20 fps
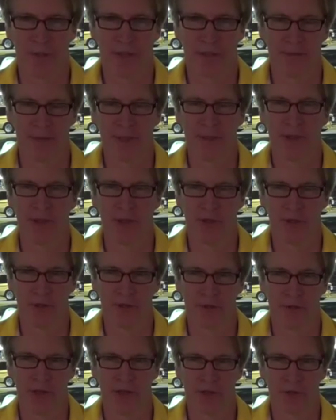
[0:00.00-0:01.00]
BMW
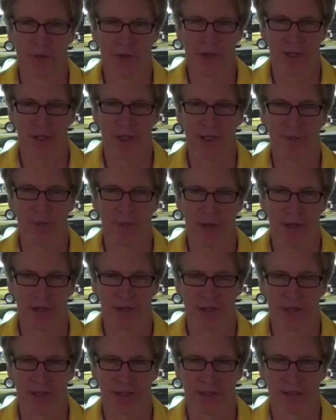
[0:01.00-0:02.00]
320i
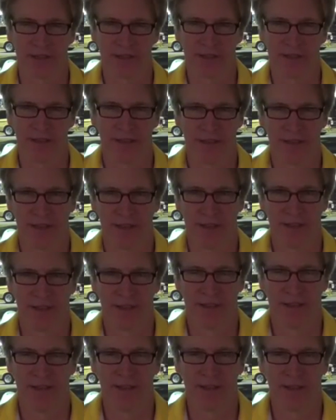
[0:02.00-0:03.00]
project.
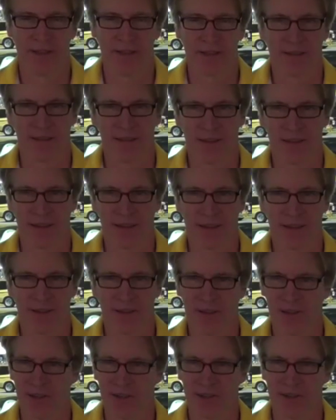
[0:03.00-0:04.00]
Yeah, I
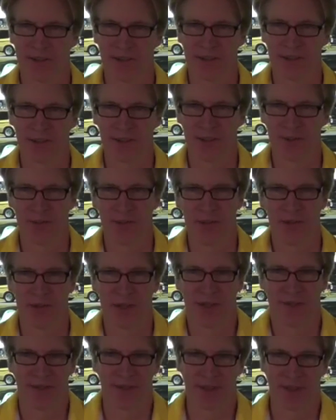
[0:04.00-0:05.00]
know. Should be
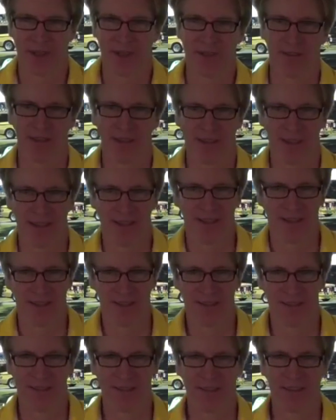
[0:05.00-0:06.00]
driving the car right
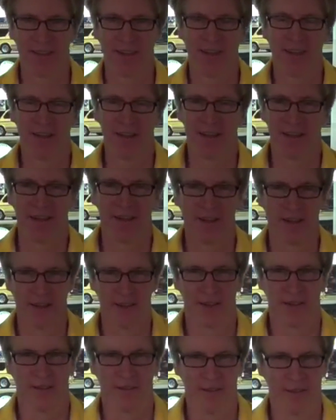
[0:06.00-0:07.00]
now.
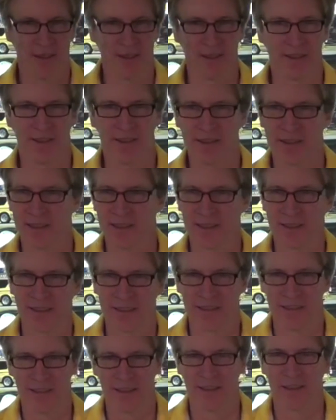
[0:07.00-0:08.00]
Well,
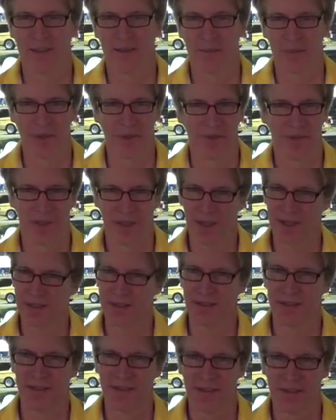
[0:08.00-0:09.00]
believe it or
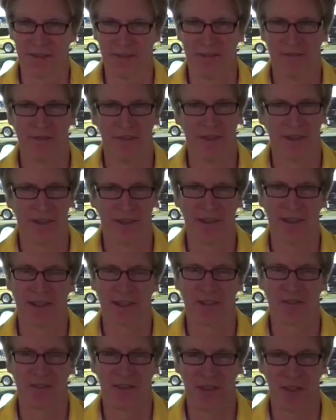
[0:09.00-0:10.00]
not, the very
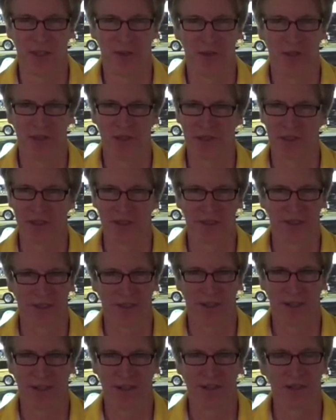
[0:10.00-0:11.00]
next video is because the
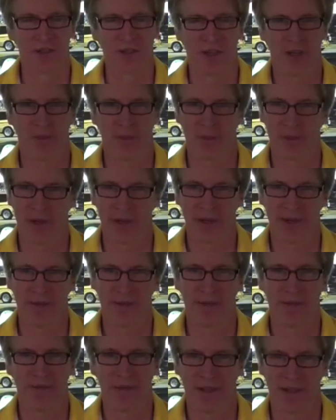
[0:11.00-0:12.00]
car is all
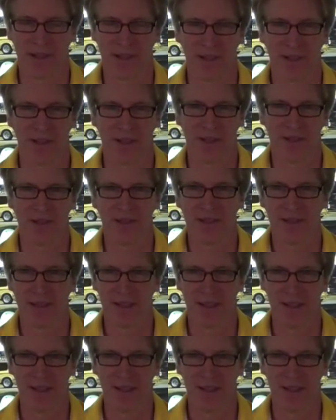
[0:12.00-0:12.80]
primed and ready to go.